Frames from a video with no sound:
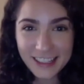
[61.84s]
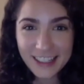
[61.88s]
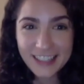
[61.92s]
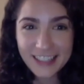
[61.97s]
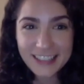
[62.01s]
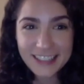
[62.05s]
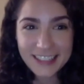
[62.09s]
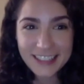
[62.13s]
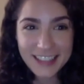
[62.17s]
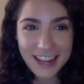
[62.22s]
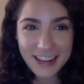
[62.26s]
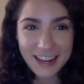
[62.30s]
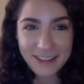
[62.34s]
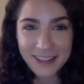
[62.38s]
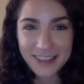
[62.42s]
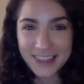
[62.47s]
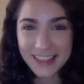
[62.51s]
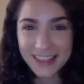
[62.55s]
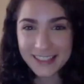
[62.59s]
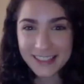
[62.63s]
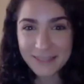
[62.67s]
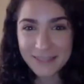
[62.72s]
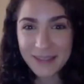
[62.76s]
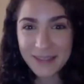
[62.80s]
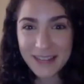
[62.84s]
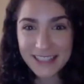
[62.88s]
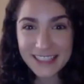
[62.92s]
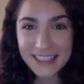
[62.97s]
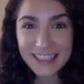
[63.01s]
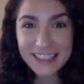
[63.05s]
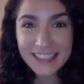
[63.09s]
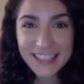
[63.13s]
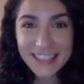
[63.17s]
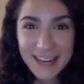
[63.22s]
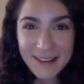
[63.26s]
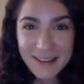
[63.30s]
today with this amazing
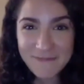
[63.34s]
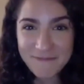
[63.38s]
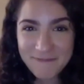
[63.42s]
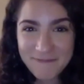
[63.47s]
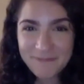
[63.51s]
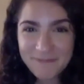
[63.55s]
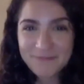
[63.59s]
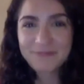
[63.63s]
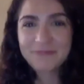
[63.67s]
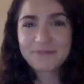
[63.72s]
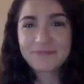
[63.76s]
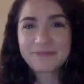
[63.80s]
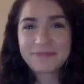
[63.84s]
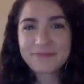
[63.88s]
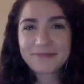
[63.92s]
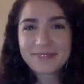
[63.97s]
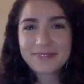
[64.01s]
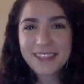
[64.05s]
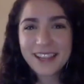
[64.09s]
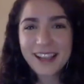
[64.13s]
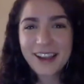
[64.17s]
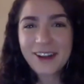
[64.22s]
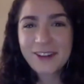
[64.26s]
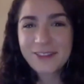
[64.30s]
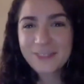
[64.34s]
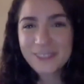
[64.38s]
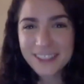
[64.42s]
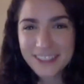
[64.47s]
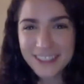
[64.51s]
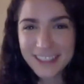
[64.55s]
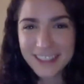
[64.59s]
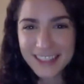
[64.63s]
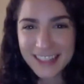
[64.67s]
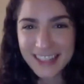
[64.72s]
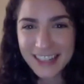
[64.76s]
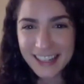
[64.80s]
team. Over to
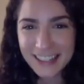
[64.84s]
Lydia.